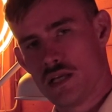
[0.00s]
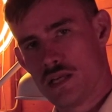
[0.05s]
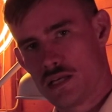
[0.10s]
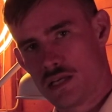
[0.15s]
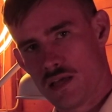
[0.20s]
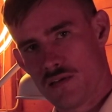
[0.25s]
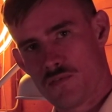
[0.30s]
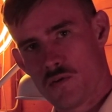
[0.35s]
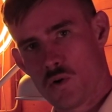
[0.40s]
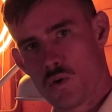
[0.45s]
in
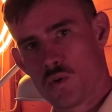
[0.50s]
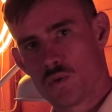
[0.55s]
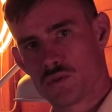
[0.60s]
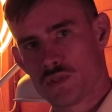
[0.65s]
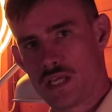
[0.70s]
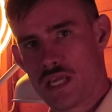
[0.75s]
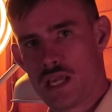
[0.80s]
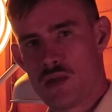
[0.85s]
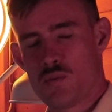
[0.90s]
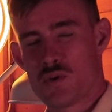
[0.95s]

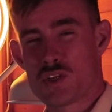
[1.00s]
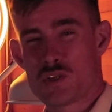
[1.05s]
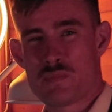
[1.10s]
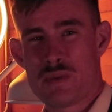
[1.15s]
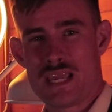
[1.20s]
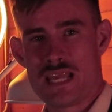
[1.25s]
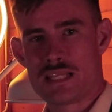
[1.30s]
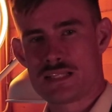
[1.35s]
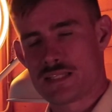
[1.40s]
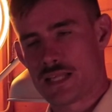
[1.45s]
difficulty, which
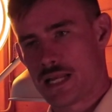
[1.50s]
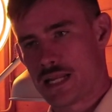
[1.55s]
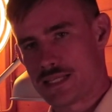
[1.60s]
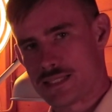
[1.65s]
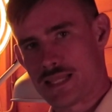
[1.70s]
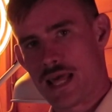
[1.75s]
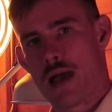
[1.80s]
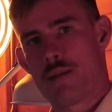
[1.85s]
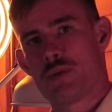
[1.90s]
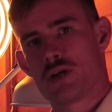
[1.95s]
means that
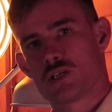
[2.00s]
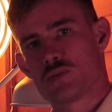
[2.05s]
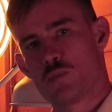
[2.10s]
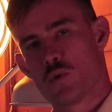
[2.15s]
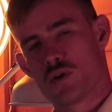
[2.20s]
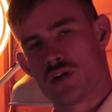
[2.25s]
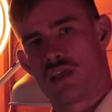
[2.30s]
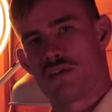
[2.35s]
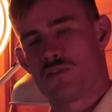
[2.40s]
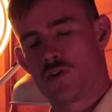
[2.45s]
it's that much
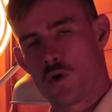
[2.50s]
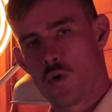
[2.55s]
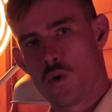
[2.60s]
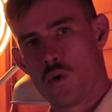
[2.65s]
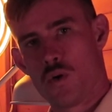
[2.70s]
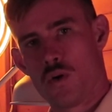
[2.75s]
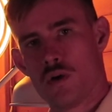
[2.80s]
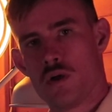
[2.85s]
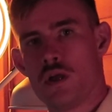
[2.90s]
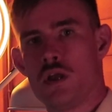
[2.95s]
more
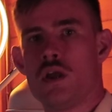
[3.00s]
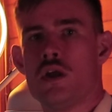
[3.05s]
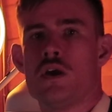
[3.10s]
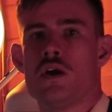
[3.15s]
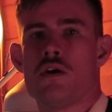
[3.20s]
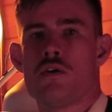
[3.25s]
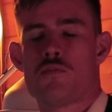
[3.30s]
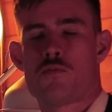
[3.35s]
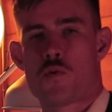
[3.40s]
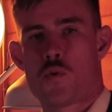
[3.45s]
difficult
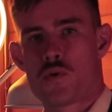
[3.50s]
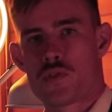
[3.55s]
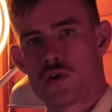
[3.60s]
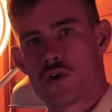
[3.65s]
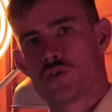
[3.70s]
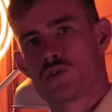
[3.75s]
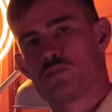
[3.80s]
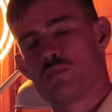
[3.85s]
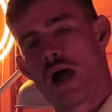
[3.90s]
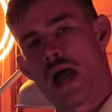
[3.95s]
for
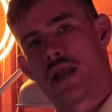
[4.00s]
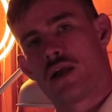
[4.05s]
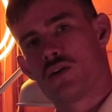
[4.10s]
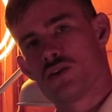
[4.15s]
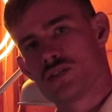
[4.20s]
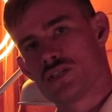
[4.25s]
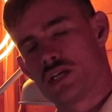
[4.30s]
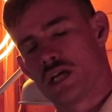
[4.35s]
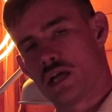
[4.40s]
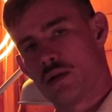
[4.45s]
those
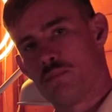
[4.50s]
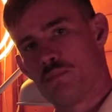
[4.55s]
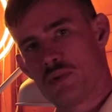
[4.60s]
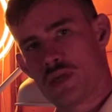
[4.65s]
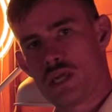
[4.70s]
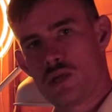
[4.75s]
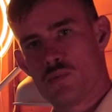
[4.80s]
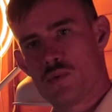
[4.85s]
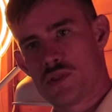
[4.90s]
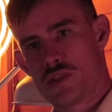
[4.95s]
miners to
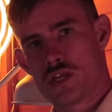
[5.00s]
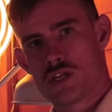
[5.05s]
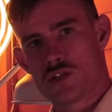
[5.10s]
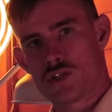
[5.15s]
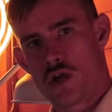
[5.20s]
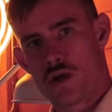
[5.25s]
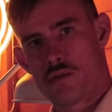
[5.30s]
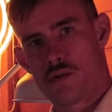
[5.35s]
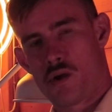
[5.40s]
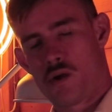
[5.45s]
compete with
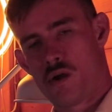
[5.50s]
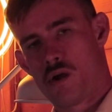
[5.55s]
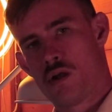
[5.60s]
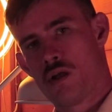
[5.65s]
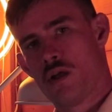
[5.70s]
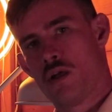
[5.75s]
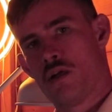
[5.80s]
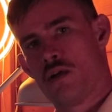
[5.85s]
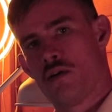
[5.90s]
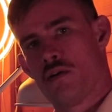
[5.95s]
each other,
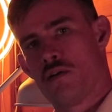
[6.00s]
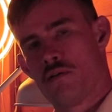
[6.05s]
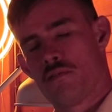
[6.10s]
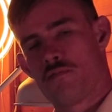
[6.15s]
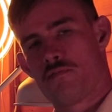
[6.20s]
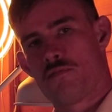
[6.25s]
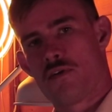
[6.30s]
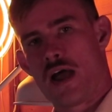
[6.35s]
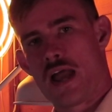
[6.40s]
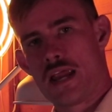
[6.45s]

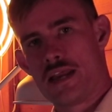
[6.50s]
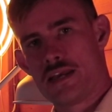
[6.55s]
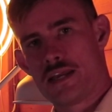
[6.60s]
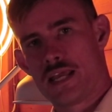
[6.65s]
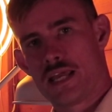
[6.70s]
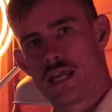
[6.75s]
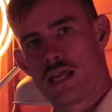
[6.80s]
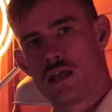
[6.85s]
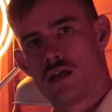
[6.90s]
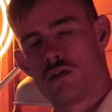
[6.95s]

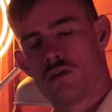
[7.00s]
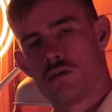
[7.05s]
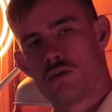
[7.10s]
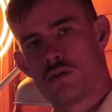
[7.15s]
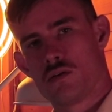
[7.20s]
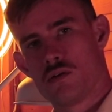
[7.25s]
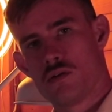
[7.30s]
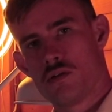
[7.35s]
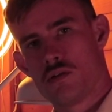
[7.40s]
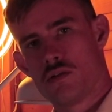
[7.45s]
finding
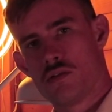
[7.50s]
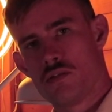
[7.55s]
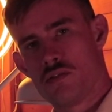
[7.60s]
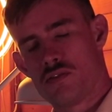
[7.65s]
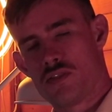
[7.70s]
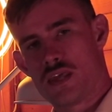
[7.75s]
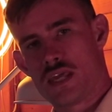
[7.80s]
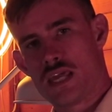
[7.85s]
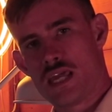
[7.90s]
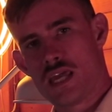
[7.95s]

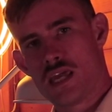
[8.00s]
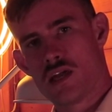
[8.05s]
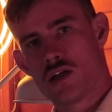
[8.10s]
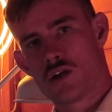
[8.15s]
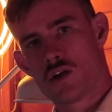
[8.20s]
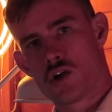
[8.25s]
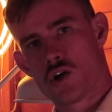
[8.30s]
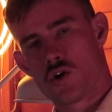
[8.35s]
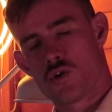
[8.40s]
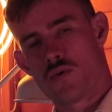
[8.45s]
the
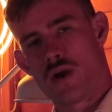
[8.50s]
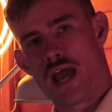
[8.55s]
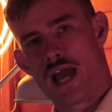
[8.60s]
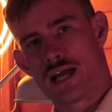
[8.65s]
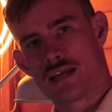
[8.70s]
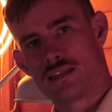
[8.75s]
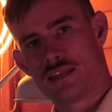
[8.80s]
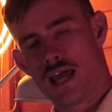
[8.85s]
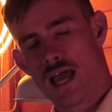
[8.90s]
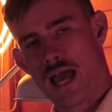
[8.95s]

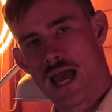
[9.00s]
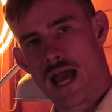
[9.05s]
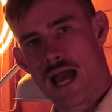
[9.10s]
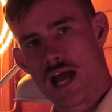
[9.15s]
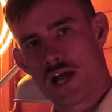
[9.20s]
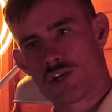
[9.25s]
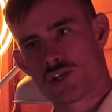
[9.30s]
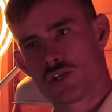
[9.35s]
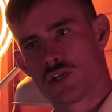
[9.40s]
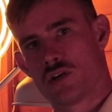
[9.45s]
correct
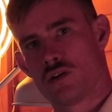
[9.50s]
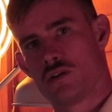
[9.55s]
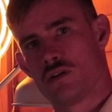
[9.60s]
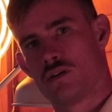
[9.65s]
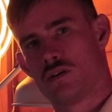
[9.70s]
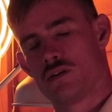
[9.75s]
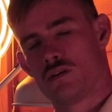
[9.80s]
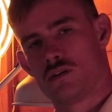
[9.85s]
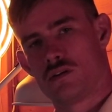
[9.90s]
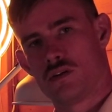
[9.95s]
hash
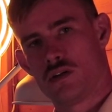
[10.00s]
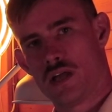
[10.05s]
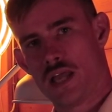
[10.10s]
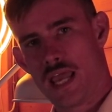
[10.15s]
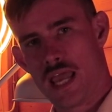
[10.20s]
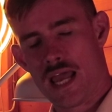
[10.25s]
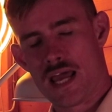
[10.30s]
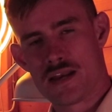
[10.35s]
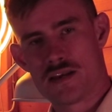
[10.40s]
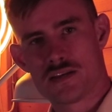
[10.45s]

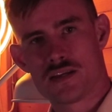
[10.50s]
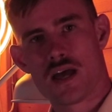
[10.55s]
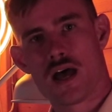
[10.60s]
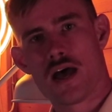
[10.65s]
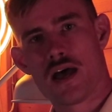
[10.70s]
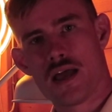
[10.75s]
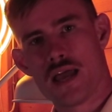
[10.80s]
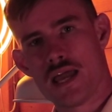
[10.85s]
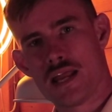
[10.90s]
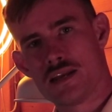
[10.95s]

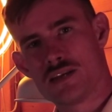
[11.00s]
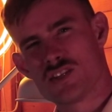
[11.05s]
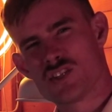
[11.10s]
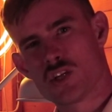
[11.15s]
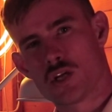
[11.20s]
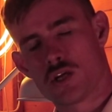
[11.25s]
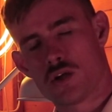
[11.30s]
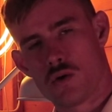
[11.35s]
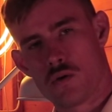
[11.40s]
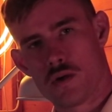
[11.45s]
and
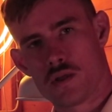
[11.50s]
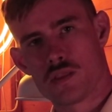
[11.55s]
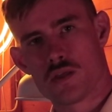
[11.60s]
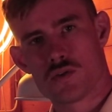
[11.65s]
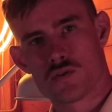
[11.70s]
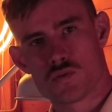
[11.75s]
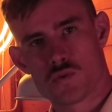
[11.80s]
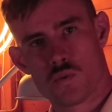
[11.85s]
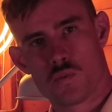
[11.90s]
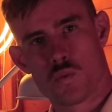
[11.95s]
securing
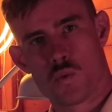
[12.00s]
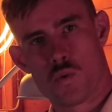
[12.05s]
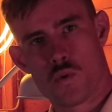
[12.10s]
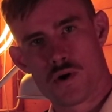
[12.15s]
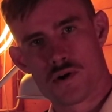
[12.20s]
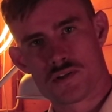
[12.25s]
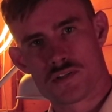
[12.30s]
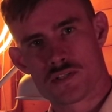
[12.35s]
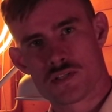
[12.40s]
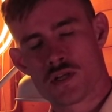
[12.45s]
those
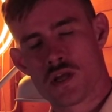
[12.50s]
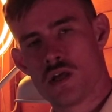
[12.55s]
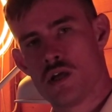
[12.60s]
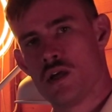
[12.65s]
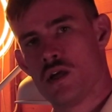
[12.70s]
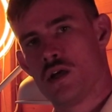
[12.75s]
rewards